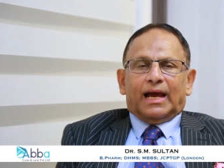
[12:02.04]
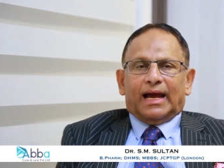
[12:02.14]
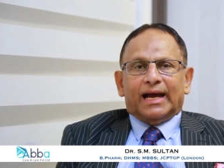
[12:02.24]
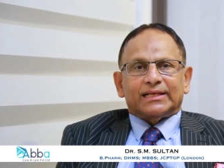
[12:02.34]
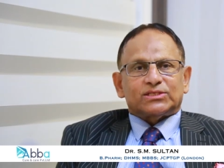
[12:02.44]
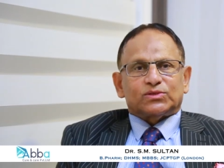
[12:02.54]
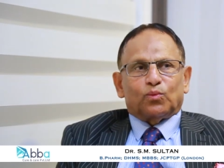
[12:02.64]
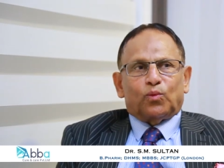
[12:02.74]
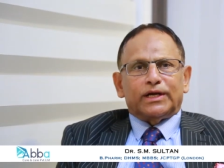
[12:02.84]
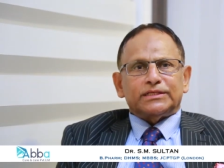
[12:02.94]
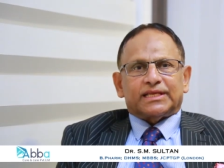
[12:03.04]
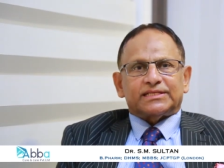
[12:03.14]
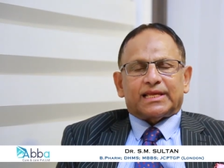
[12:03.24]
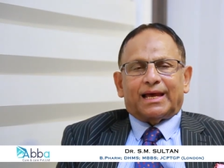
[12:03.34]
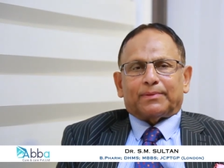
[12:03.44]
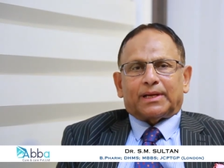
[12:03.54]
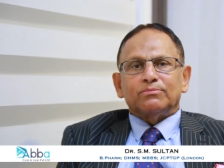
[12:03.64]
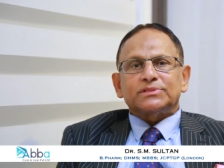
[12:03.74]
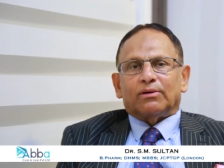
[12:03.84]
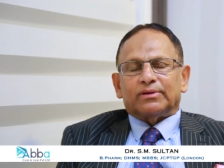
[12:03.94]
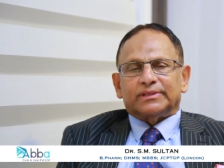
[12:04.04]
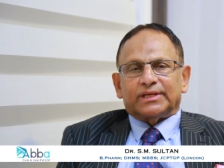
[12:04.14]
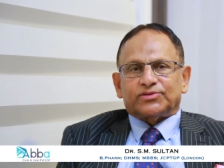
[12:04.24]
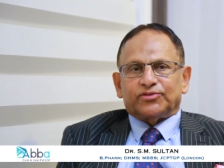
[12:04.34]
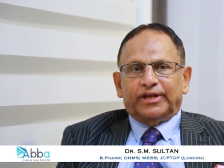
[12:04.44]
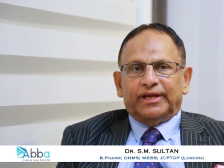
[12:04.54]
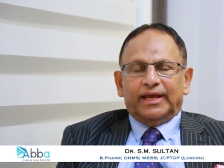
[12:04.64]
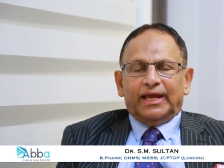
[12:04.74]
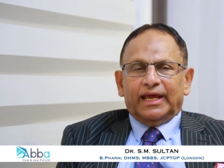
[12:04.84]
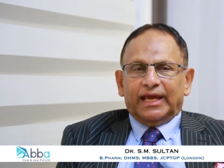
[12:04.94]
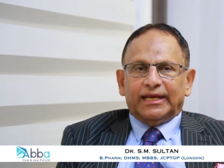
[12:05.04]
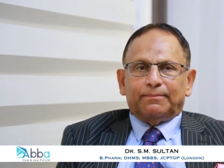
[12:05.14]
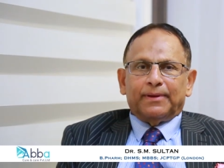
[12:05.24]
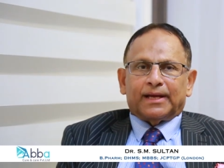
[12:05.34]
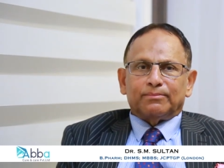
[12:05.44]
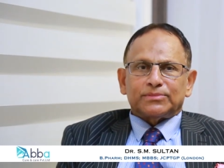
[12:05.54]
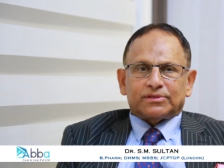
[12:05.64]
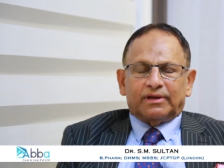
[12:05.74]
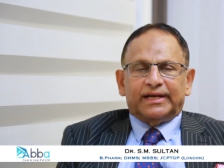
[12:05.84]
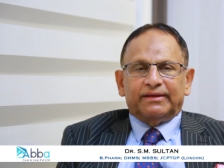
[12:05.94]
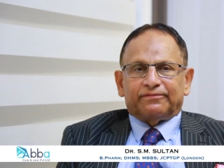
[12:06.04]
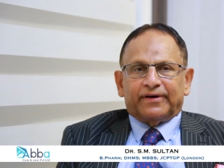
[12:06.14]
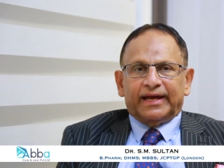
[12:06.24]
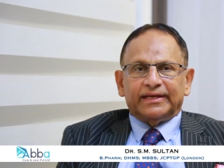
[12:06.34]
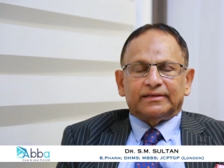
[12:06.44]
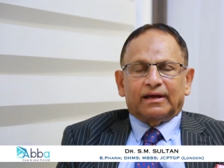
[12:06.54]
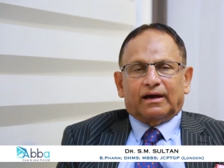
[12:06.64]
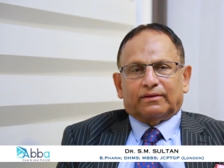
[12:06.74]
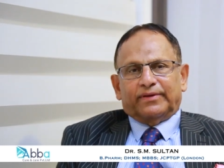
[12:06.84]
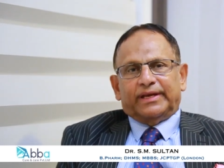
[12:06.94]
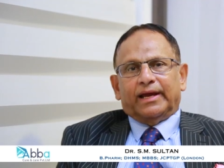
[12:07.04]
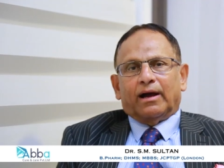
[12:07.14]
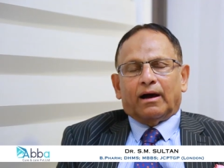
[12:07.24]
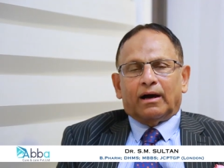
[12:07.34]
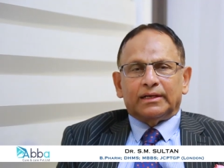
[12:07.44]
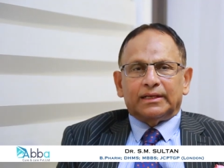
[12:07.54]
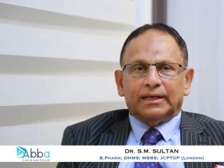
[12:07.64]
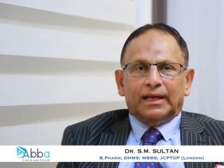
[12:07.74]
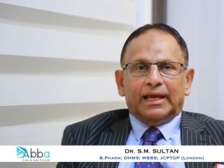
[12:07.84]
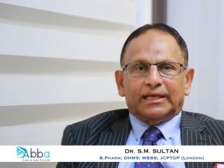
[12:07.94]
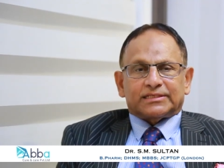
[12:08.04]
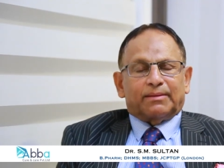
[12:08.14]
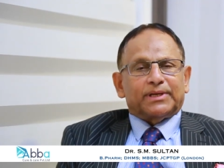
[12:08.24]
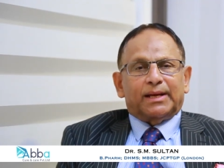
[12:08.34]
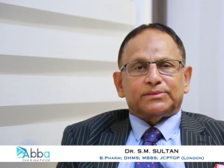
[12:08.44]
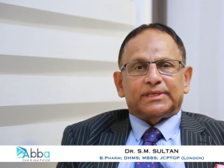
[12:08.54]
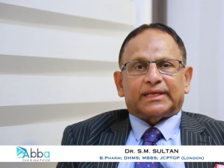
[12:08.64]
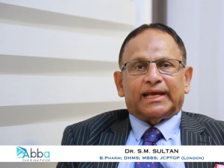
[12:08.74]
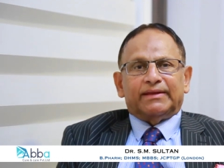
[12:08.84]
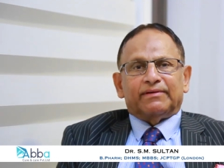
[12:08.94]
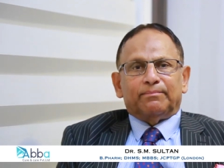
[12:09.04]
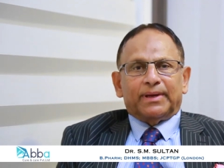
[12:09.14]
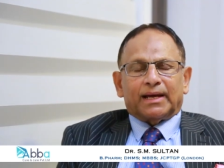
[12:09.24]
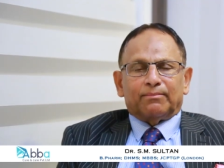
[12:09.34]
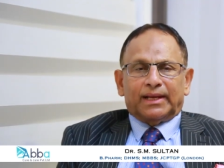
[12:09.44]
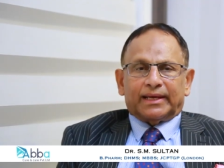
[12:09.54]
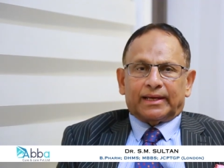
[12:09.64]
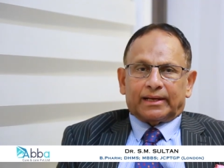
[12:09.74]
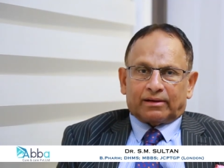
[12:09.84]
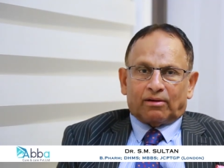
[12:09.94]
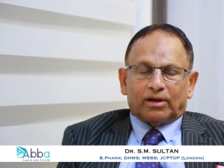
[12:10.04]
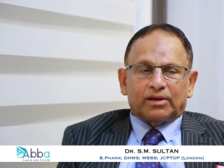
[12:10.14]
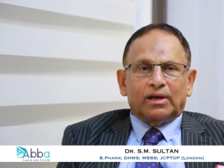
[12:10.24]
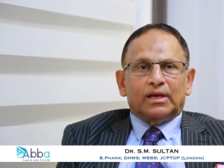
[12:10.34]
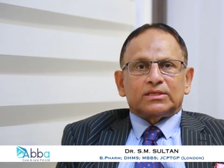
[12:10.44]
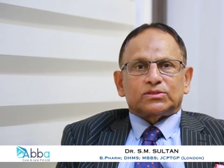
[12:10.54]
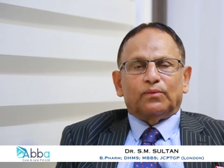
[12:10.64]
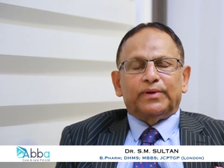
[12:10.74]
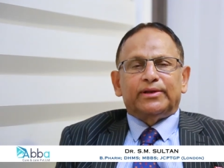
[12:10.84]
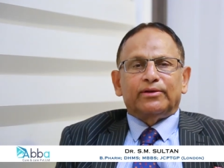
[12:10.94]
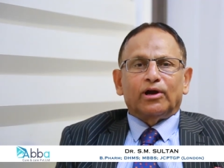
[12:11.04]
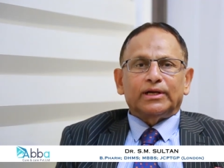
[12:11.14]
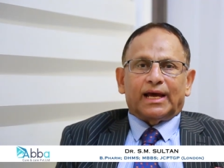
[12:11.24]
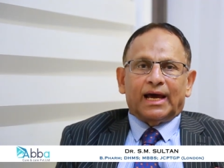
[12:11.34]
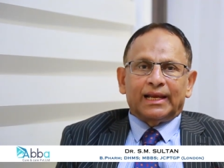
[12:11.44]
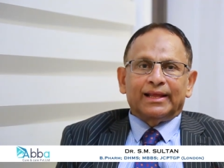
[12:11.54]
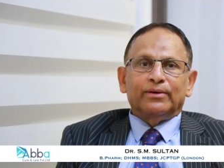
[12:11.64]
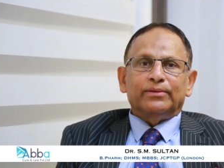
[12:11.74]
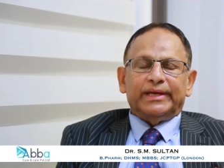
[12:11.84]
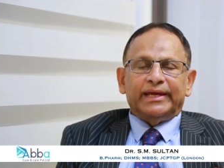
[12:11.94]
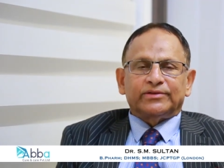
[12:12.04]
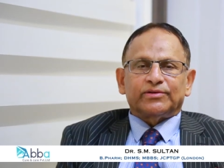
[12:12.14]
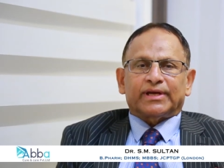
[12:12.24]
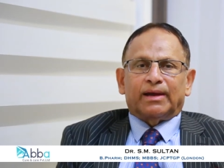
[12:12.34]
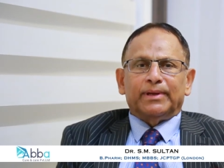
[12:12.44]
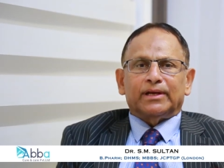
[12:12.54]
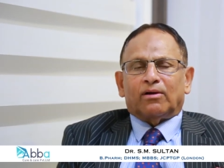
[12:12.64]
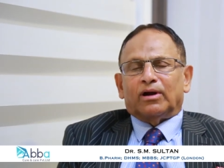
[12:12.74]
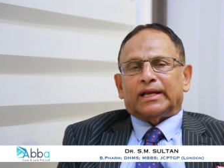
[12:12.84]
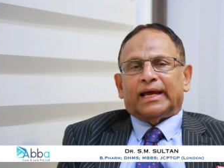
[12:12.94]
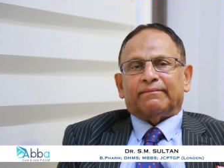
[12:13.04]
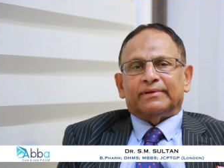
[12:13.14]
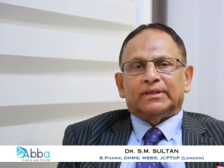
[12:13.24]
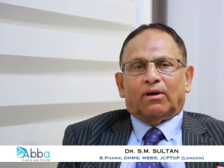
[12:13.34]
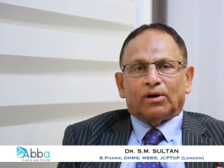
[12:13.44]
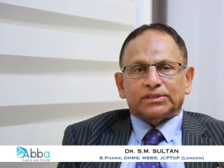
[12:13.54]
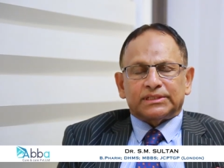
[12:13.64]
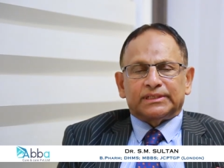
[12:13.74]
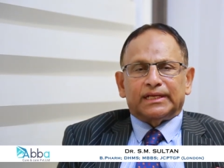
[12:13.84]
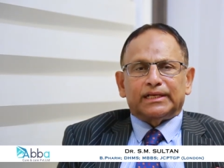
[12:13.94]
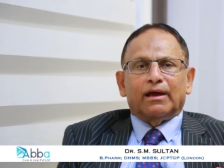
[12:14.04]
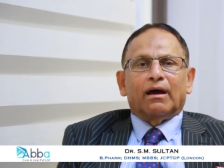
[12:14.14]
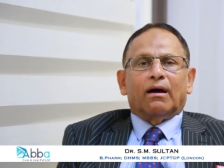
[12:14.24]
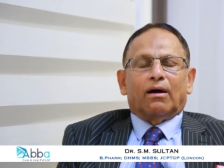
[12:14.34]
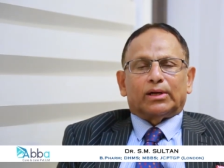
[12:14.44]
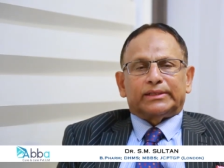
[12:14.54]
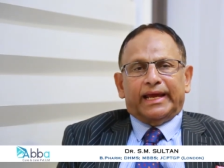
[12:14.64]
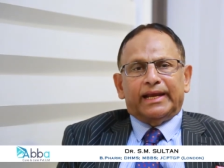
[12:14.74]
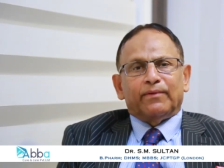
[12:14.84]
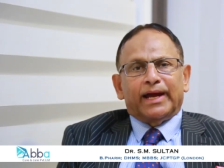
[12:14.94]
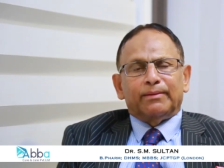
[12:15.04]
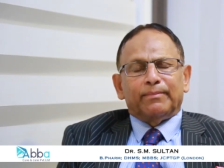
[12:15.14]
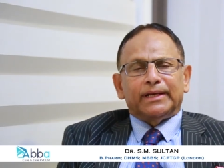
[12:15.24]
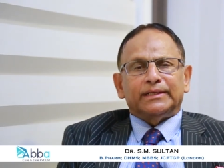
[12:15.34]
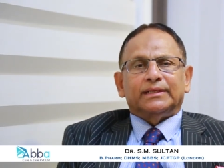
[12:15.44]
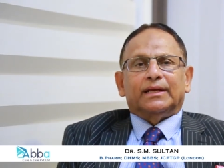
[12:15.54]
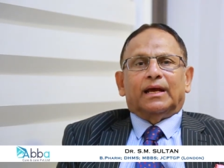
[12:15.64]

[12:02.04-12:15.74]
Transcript: As once the sap comes out of the tree, it becomes solidified or very hard. Sometimes it can even become like a rock. So we do not allow it to come in contact with the oxygen or the environment.